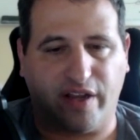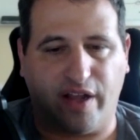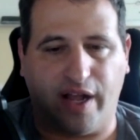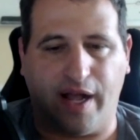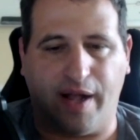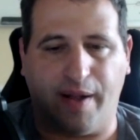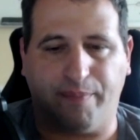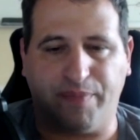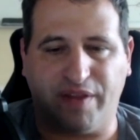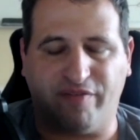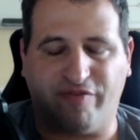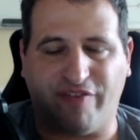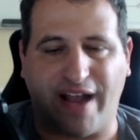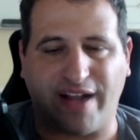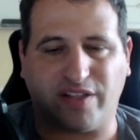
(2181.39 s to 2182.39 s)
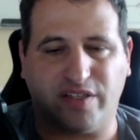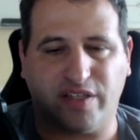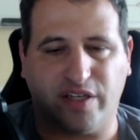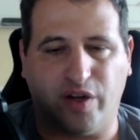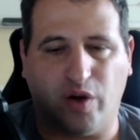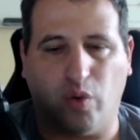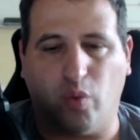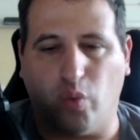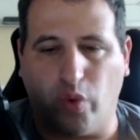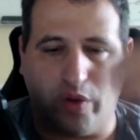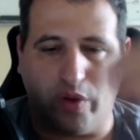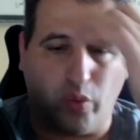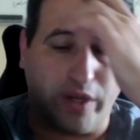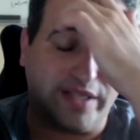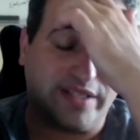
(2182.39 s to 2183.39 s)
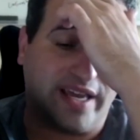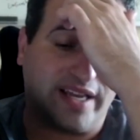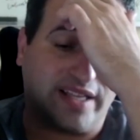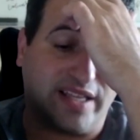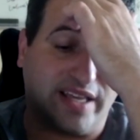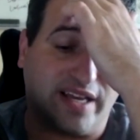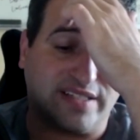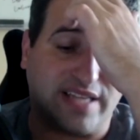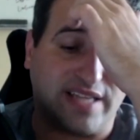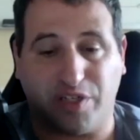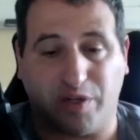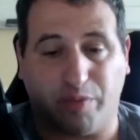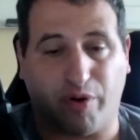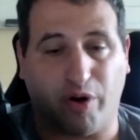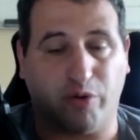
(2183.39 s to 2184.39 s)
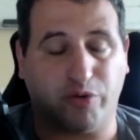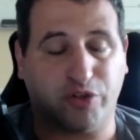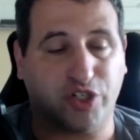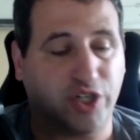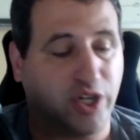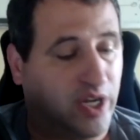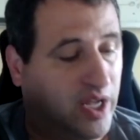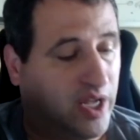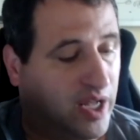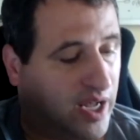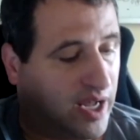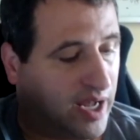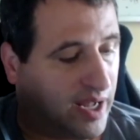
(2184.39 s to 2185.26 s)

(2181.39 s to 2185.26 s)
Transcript: In fact, we take the exact opposite approach.